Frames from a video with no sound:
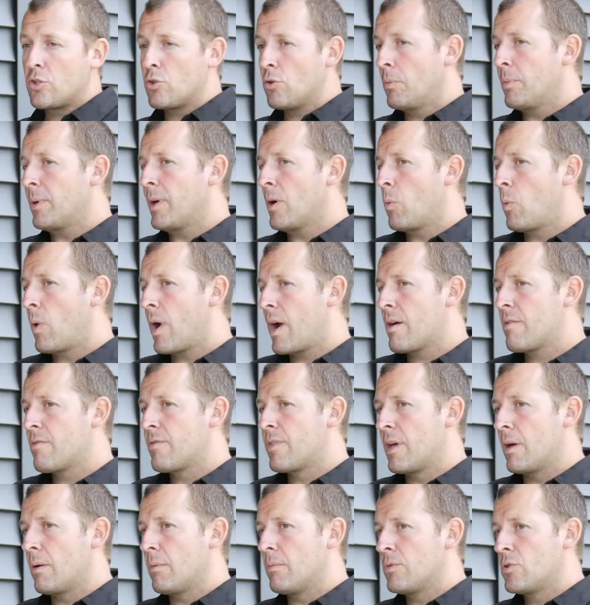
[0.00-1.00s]
you'll be aware of
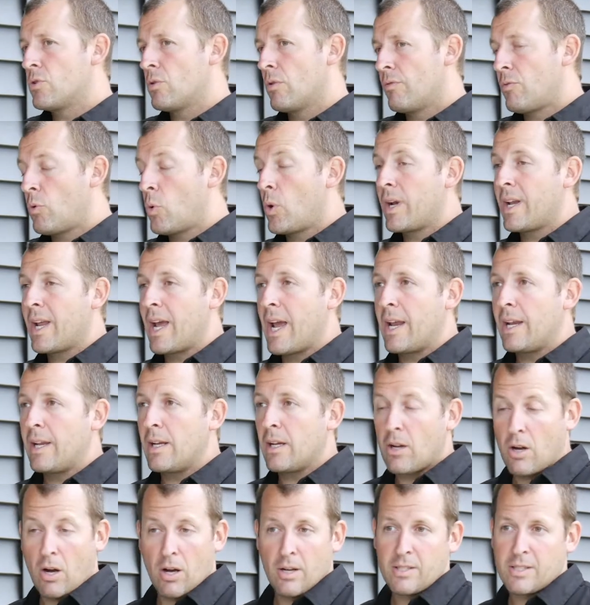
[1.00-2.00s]
them to avoid any
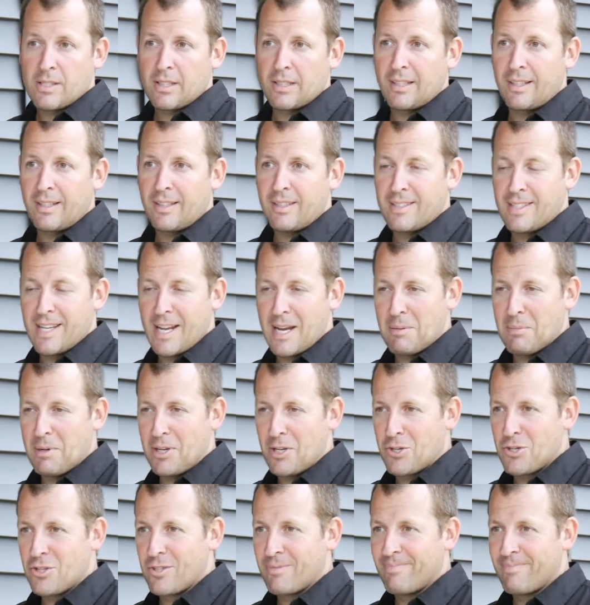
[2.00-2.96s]
costly damage.